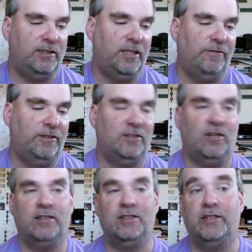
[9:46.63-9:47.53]
They had a
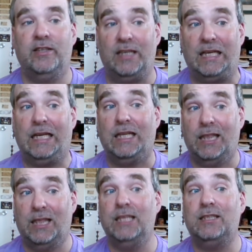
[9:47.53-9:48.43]
lot of
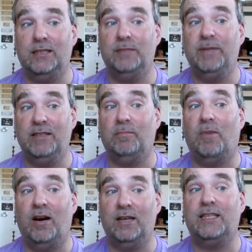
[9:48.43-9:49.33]
promos on the
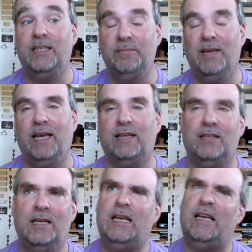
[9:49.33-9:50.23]
show, and the matches were
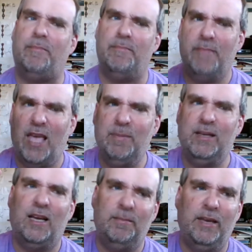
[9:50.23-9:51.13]
super short.
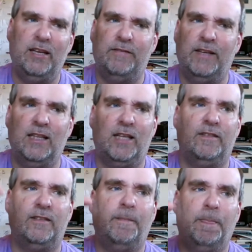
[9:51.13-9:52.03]
They really
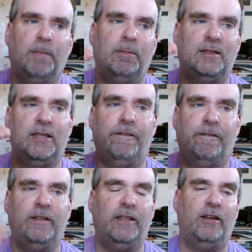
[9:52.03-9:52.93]
don't deserve it.
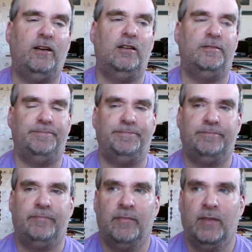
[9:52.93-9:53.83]
Because uh, then we
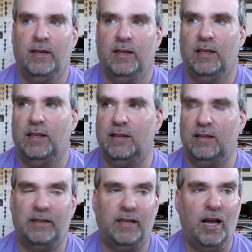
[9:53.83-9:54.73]
had Ricochet versus
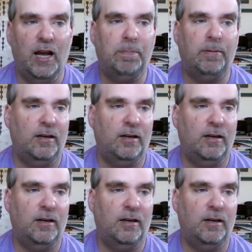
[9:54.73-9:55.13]
Austin Theory.